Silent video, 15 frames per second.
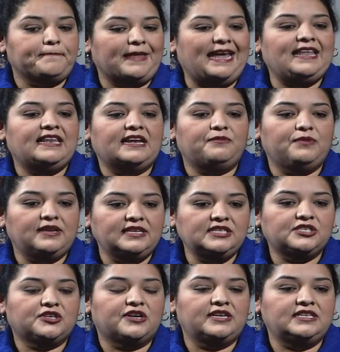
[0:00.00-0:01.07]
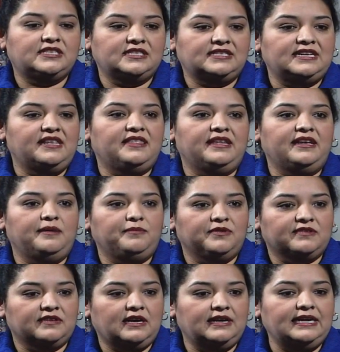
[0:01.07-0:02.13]
And I really started to see
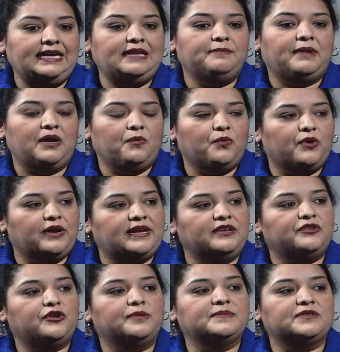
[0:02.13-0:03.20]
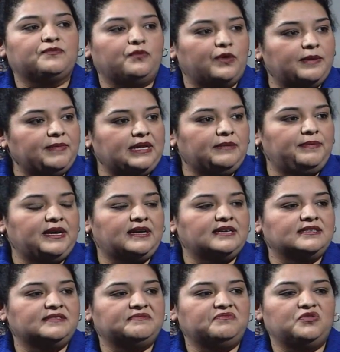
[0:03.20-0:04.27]
themes in my work in terms of women,
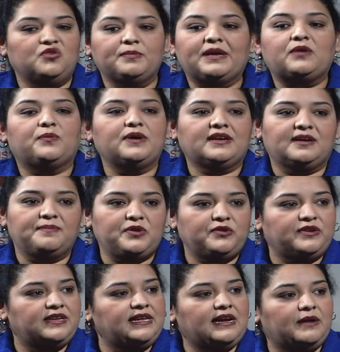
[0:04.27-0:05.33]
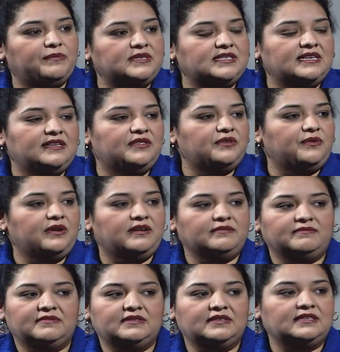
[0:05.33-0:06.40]
because no matter what community I was in throughout
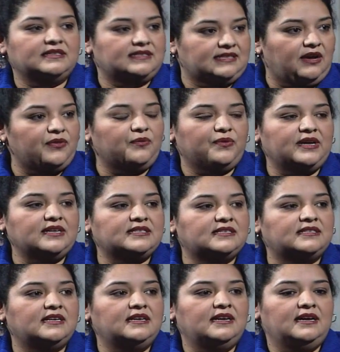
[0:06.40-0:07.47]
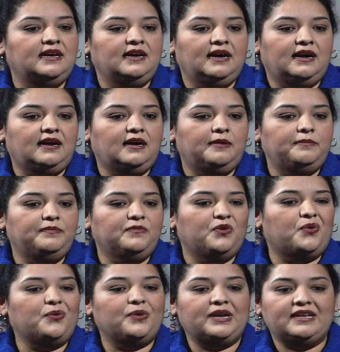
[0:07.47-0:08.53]
the Southwest
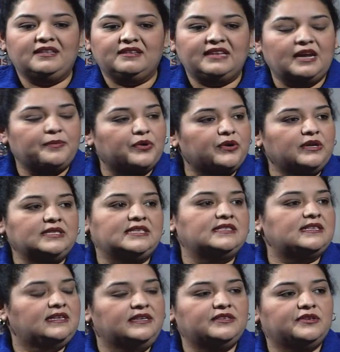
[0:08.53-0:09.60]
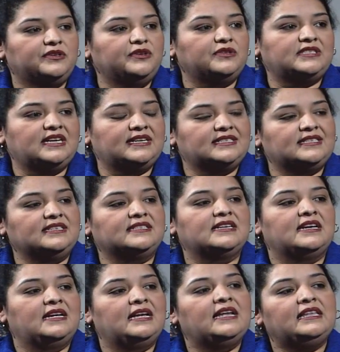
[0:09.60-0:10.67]
or in neighborhoods in San Antonio, Texas,
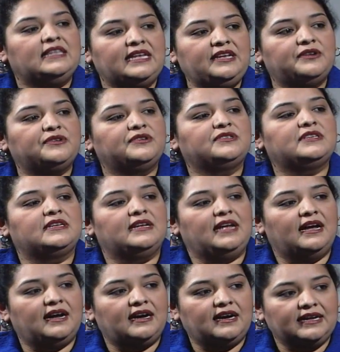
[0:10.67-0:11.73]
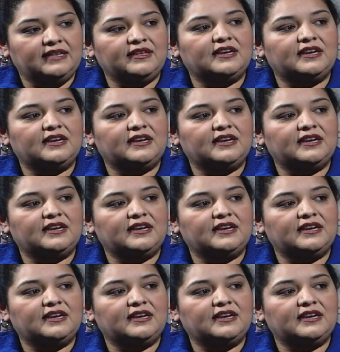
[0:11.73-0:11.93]
leaders in the